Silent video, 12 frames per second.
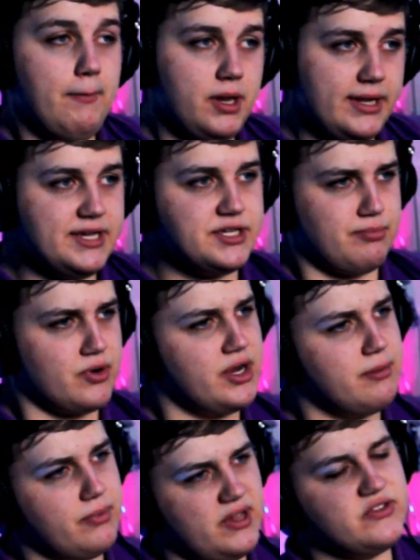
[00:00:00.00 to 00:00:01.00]
Please
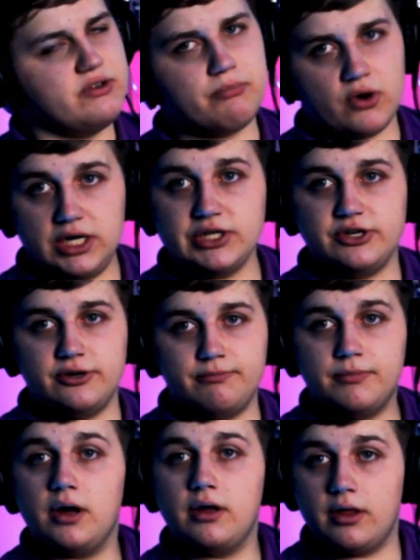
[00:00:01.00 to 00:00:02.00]
bring pizza pronto.
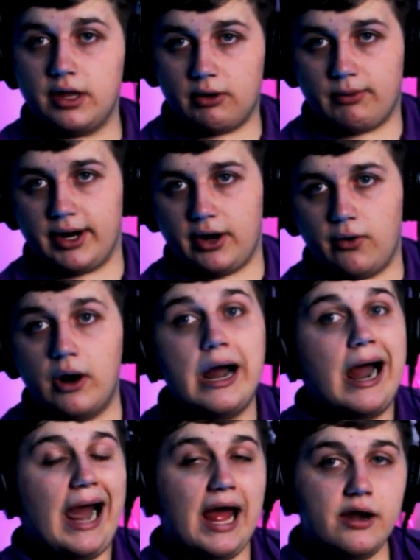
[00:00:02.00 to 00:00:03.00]
There we go.
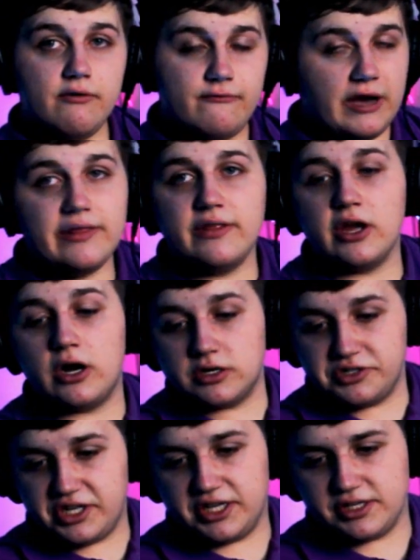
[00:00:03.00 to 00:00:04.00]
And finally
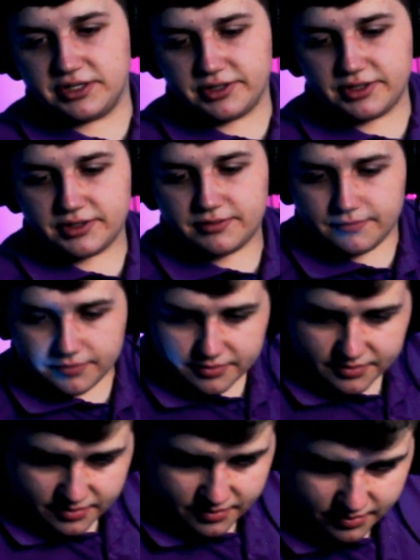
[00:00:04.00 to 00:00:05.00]
our sentence.
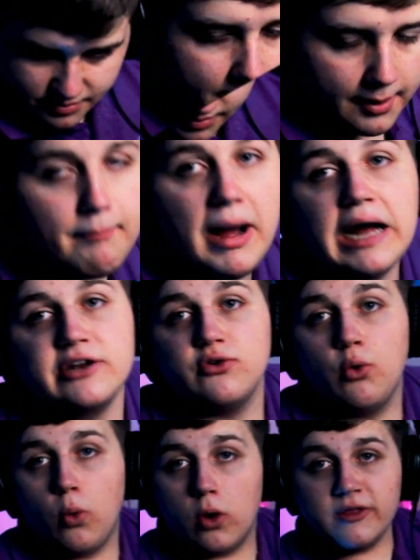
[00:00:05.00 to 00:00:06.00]
Ah,
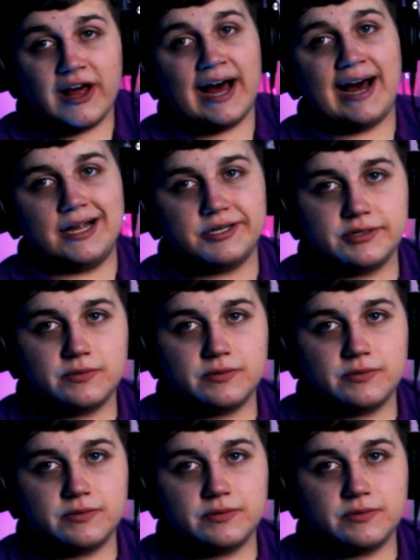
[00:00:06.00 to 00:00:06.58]
wore the hat